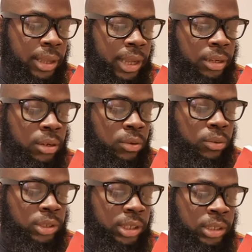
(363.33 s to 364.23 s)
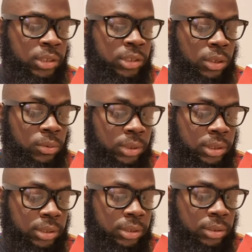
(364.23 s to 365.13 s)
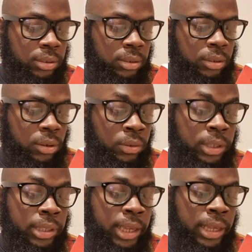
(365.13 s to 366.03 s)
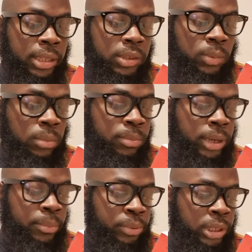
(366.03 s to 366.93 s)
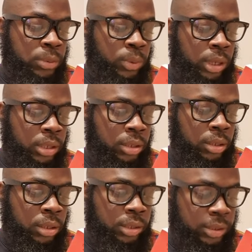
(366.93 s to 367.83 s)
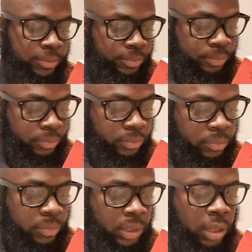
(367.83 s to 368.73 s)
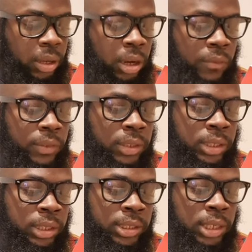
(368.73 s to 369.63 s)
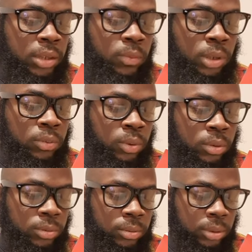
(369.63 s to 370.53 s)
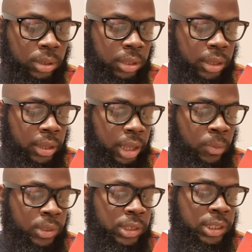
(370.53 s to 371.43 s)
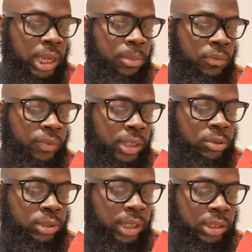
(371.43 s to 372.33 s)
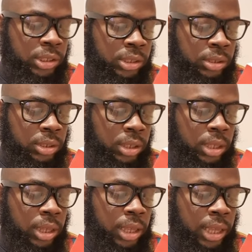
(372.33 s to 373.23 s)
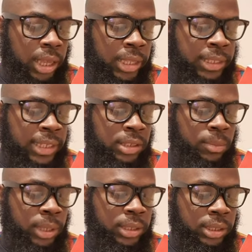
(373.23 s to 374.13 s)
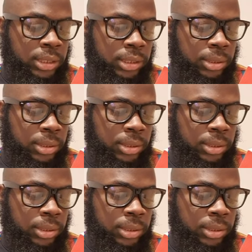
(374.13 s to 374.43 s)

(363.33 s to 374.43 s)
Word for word: had launched an assault on the gains won by British working class after the Second World War. It was a time of racial tension, exacerbated